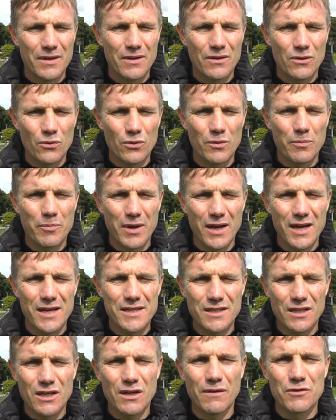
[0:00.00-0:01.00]
All the
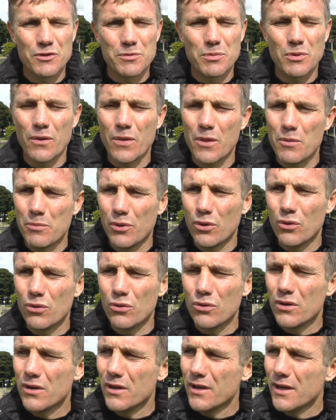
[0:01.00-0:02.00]
players are comfortable on the ball,
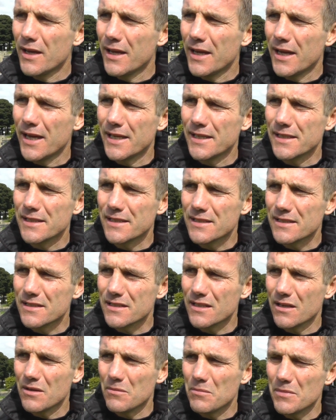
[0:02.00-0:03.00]

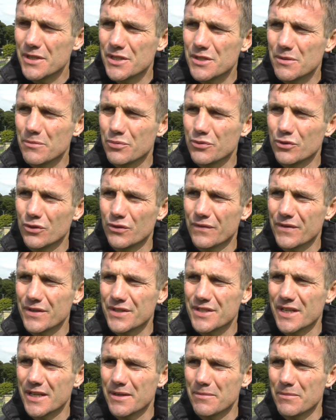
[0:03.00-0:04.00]
and he's improved the
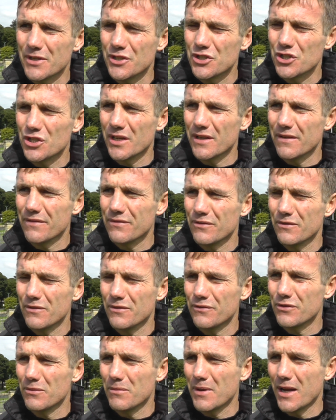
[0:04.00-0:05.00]
team this year
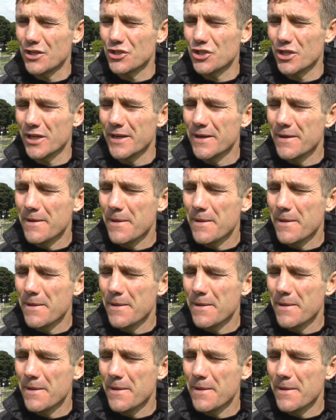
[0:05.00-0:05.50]
from last year.